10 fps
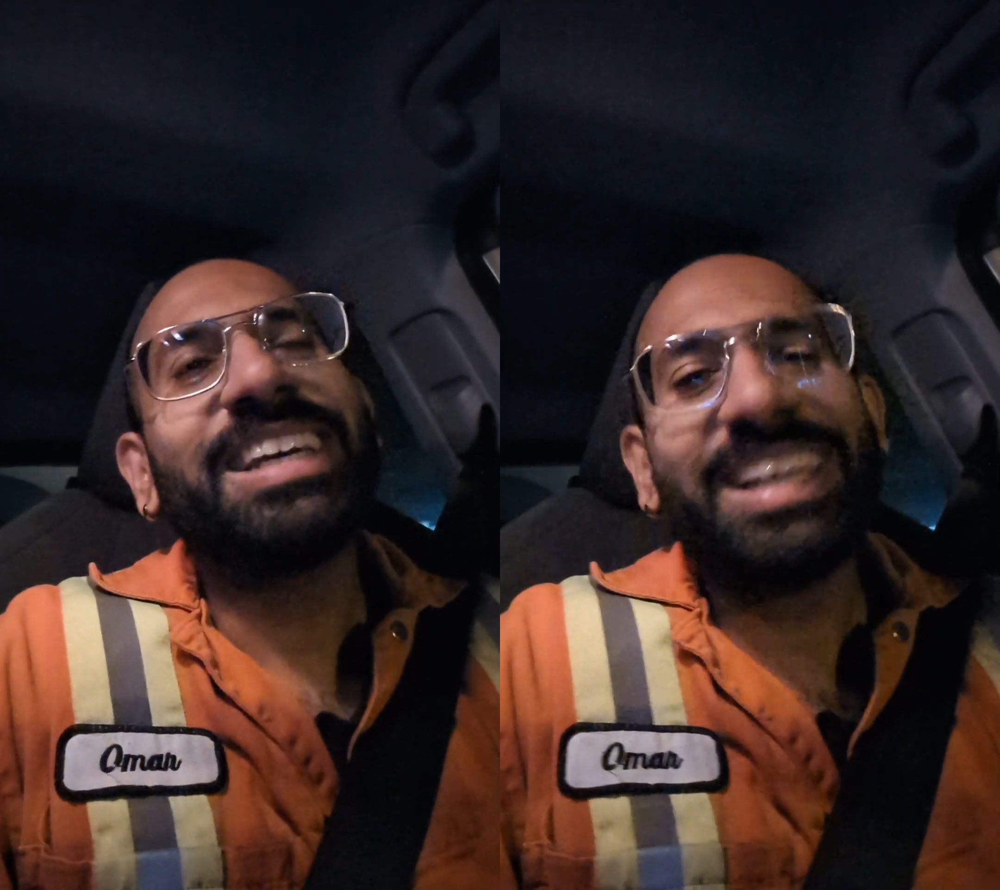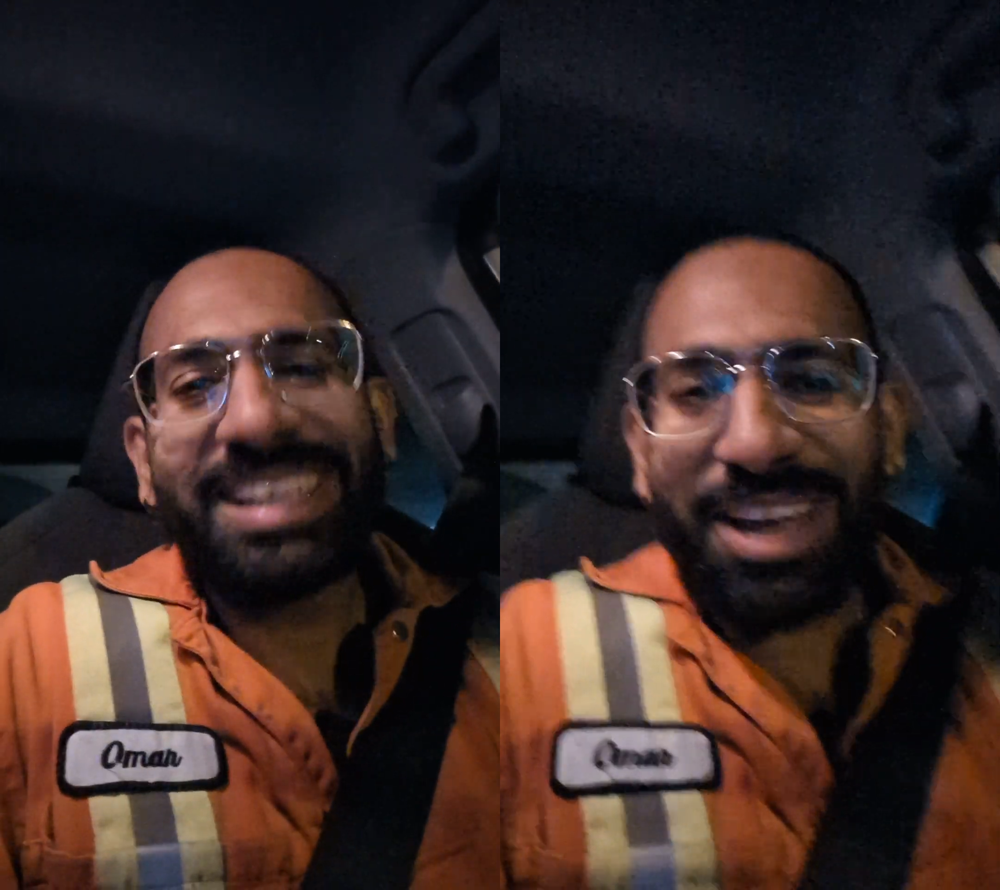
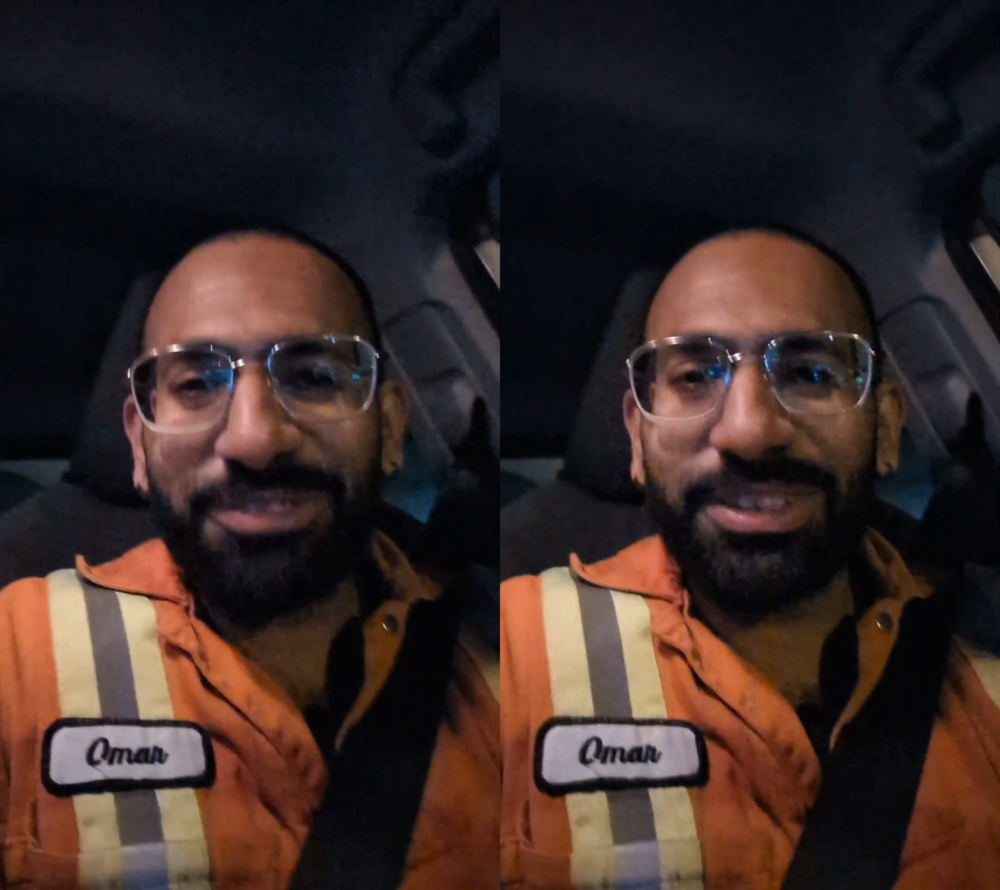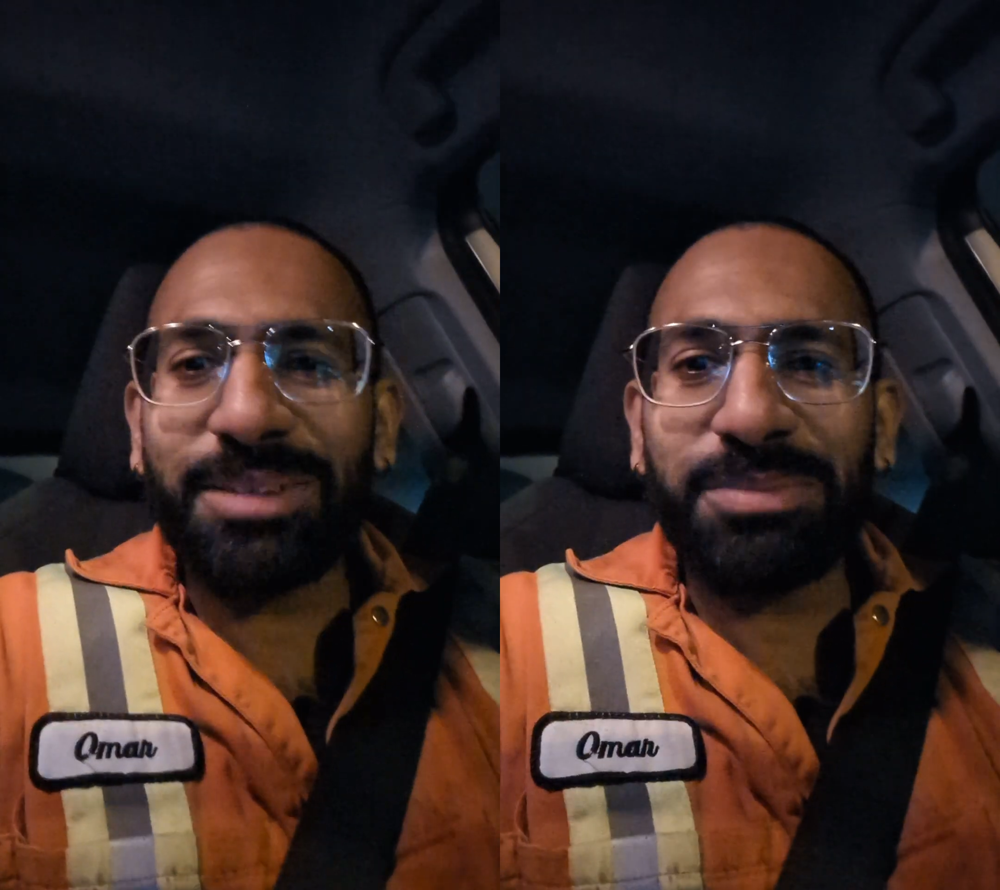
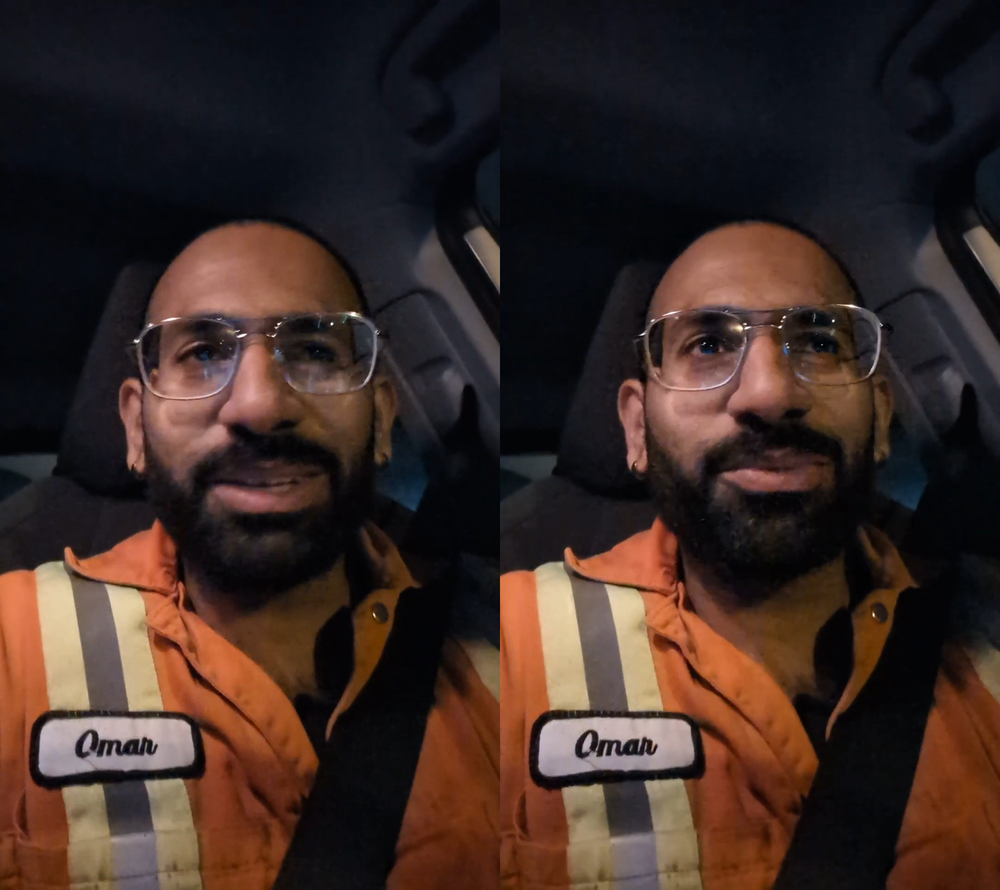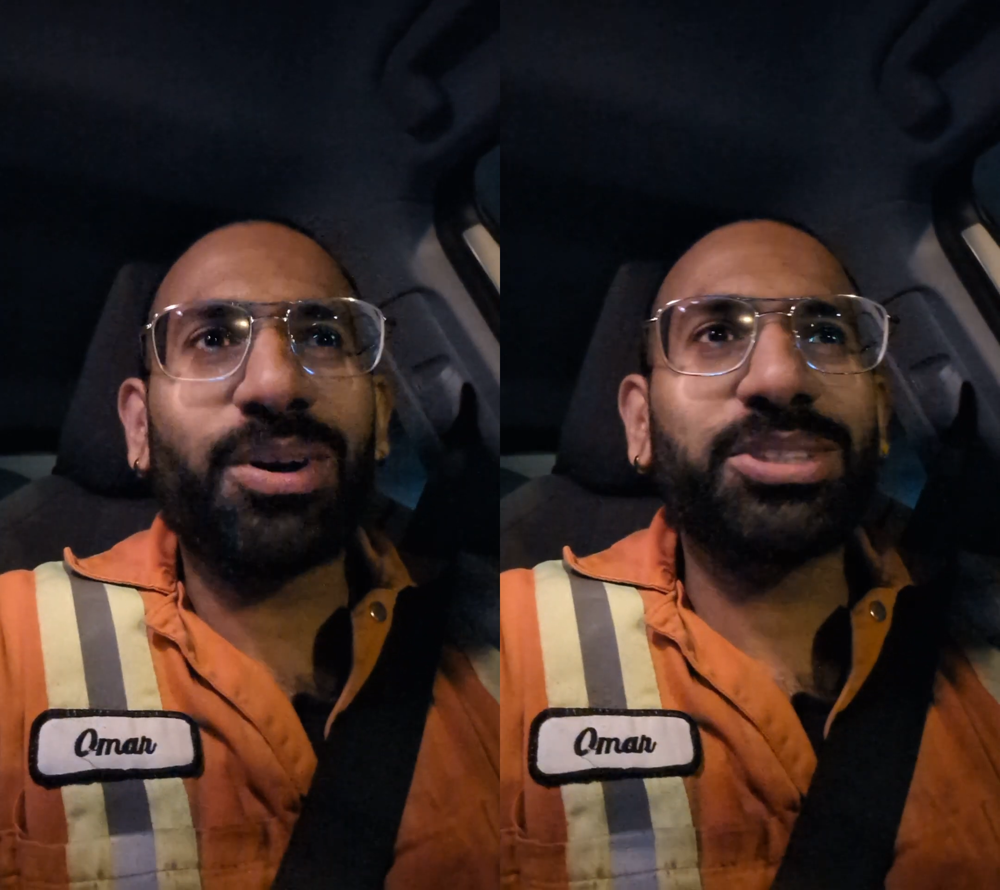
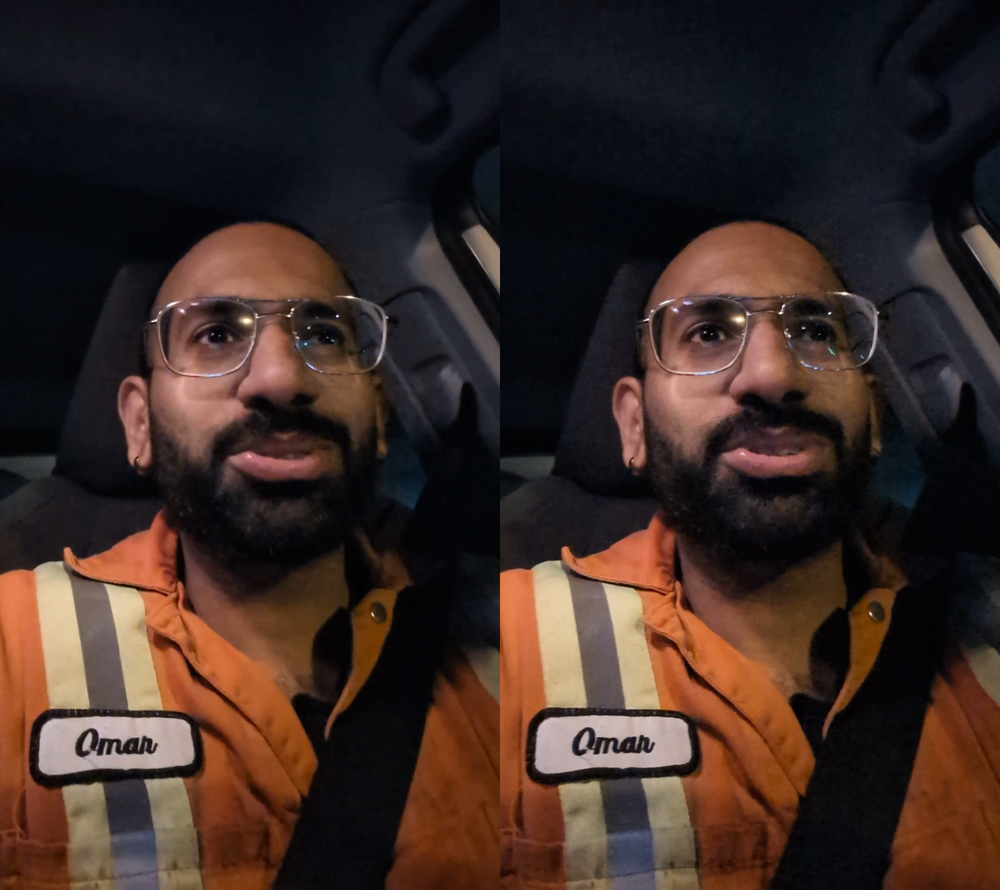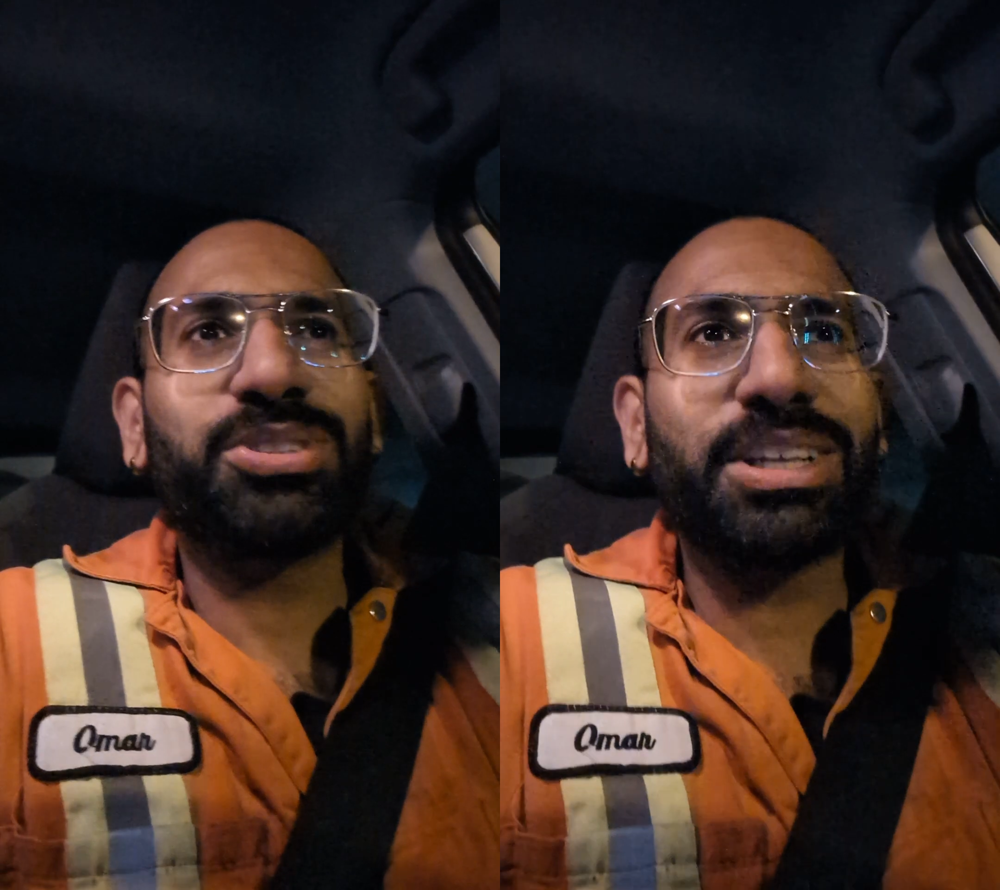inevitably wants
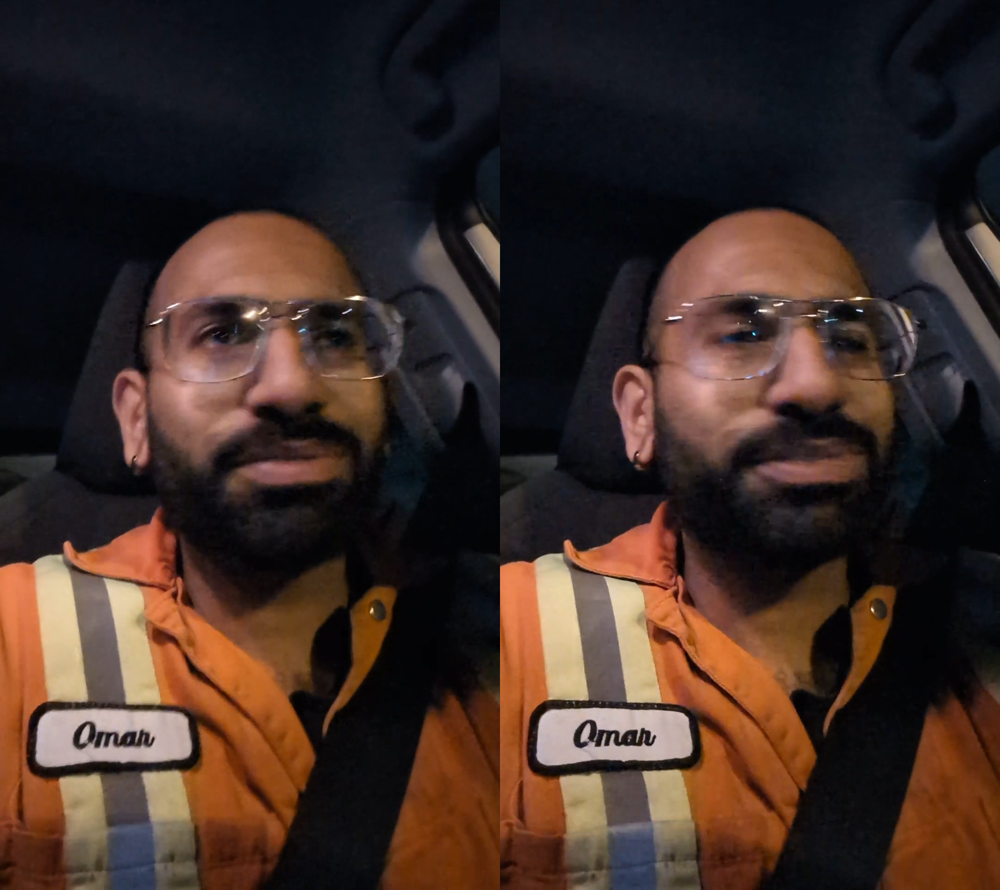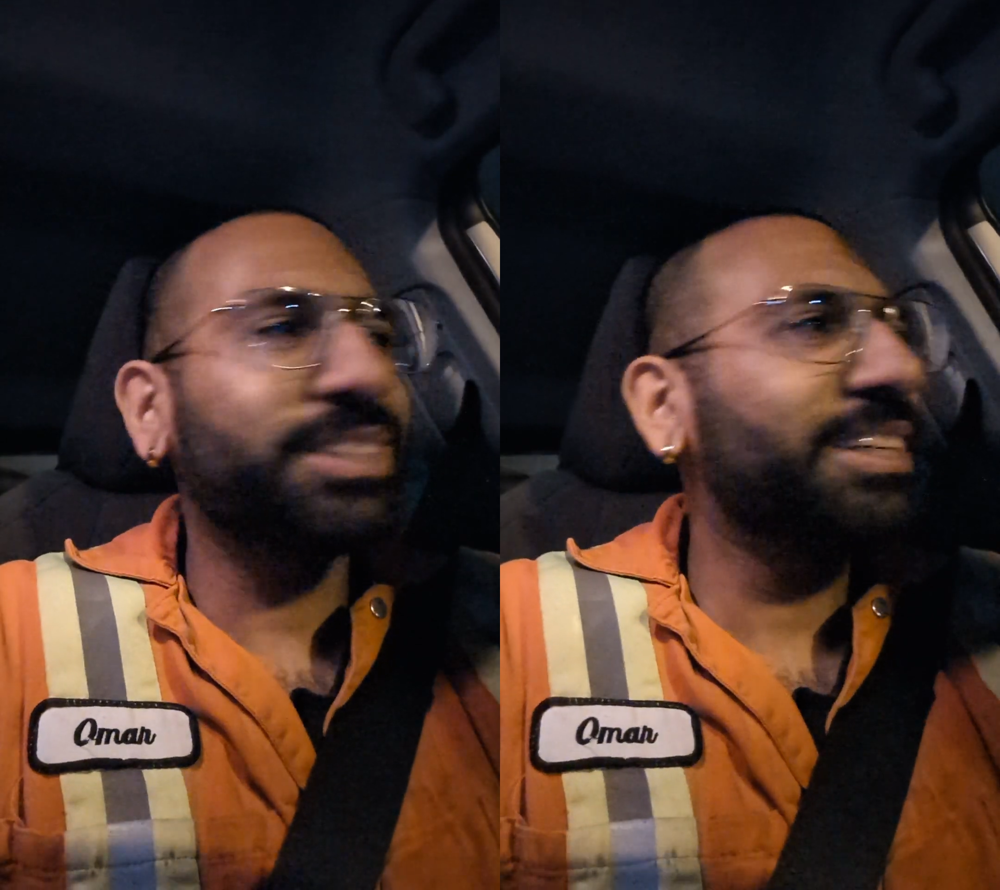to
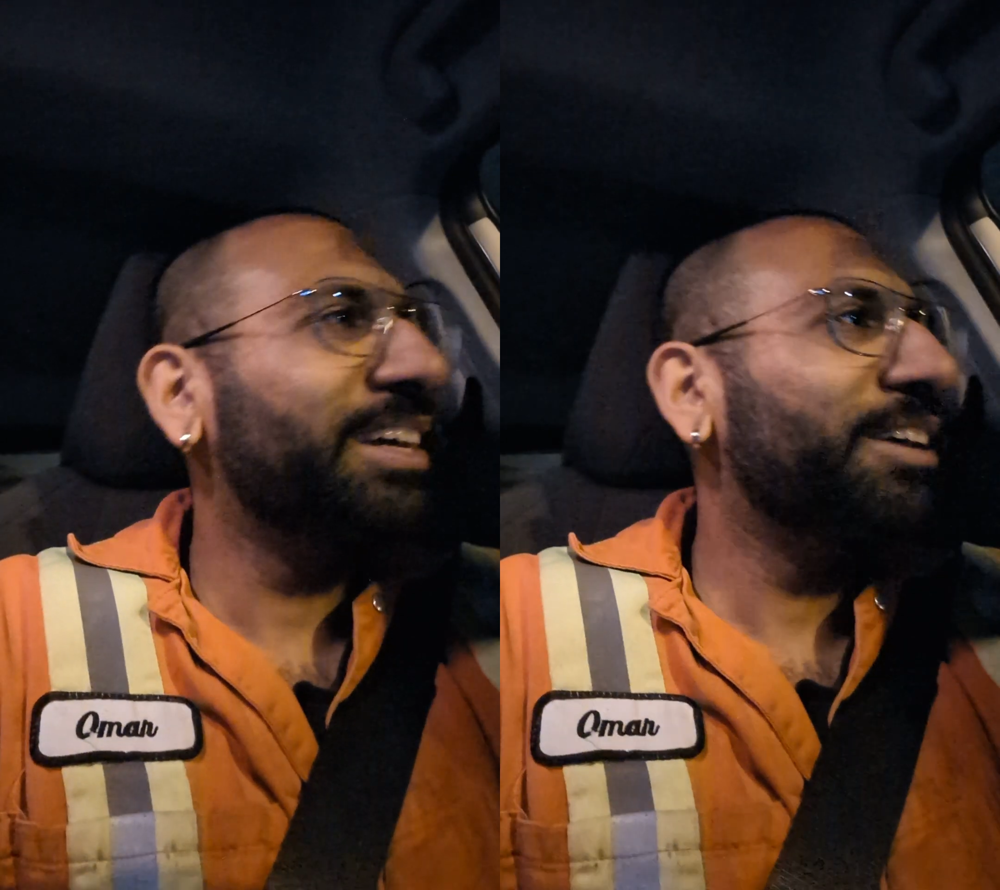drift,